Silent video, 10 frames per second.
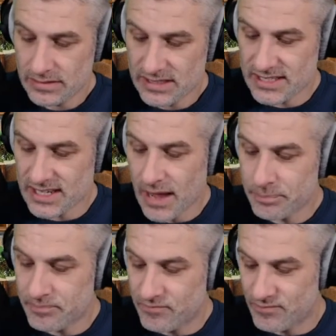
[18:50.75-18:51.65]

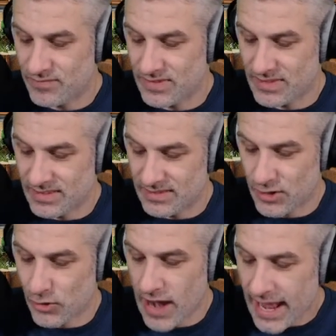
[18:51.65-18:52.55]
Stop
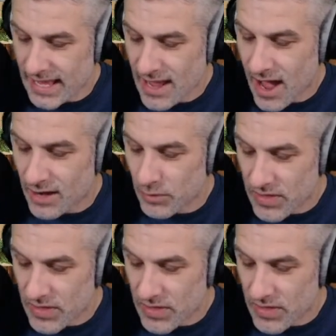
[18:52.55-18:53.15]
cracking on